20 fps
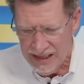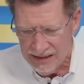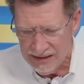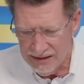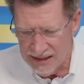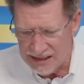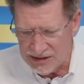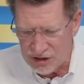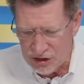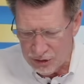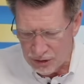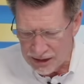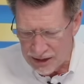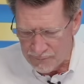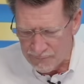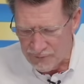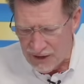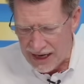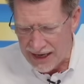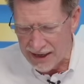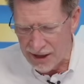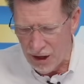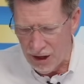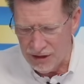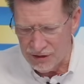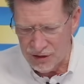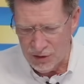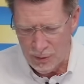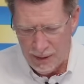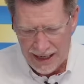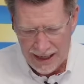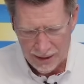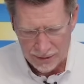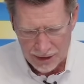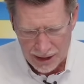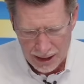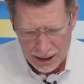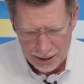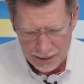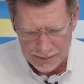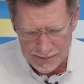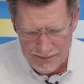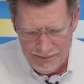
Let's look at fine arts way out there.